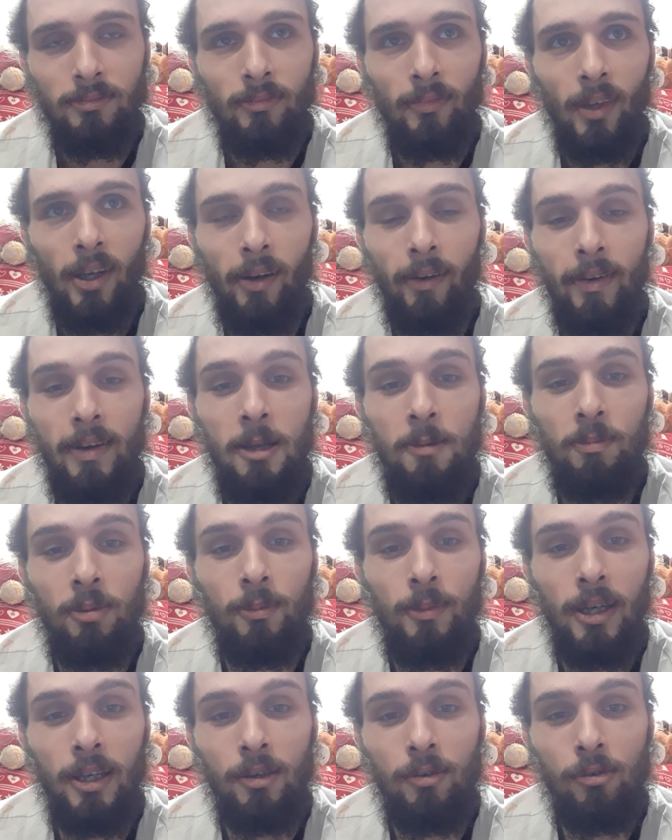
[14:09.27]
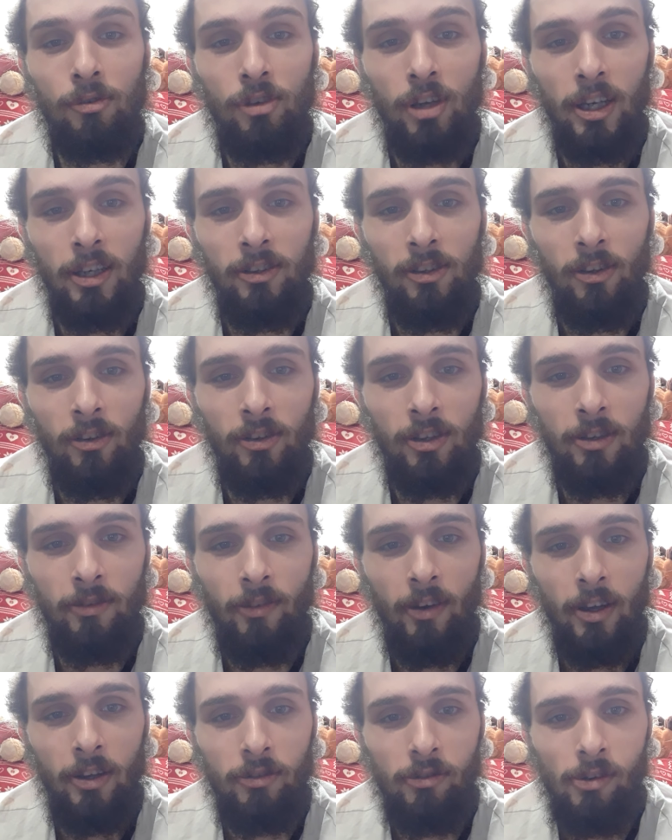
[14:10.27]
I remember Michael Jackson's
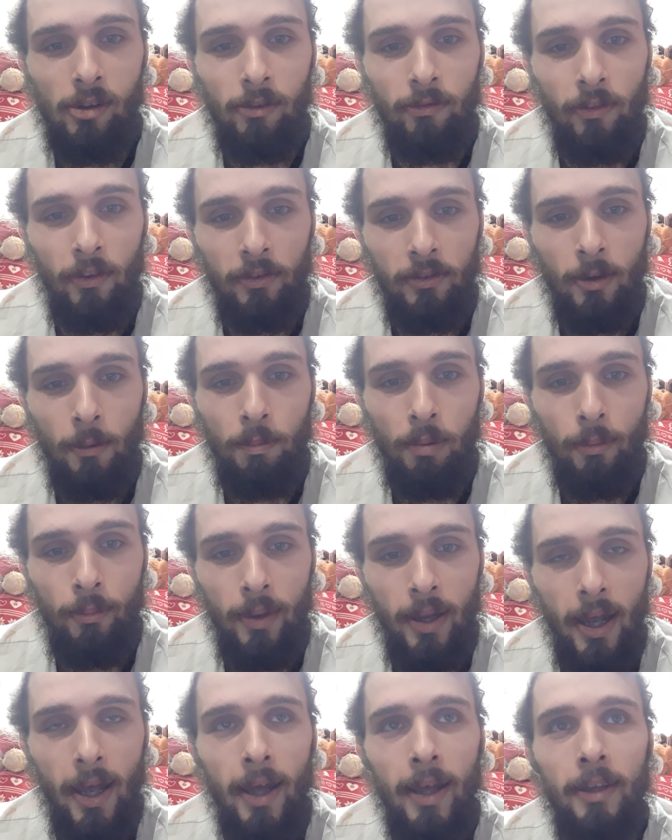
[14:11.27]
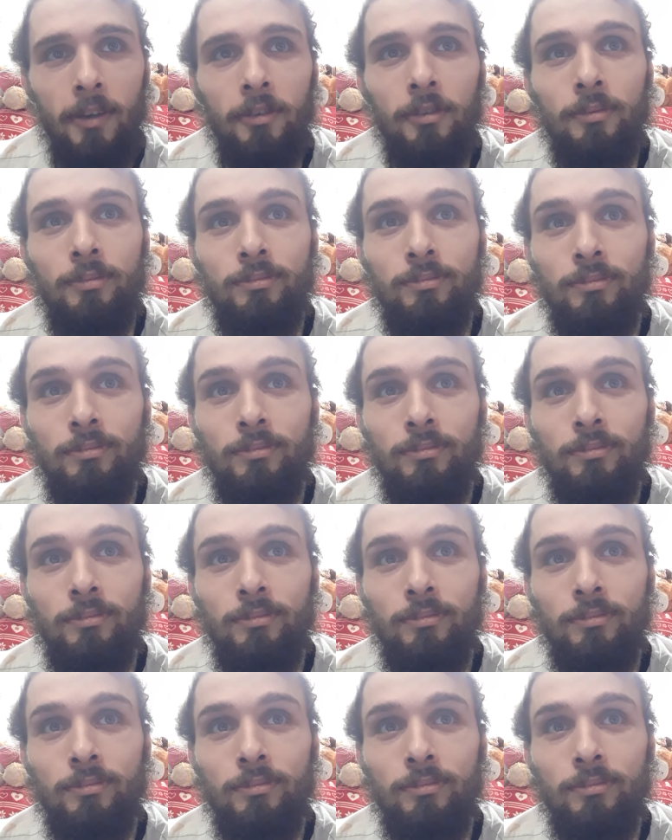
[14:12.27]
anniversary off the top of my head.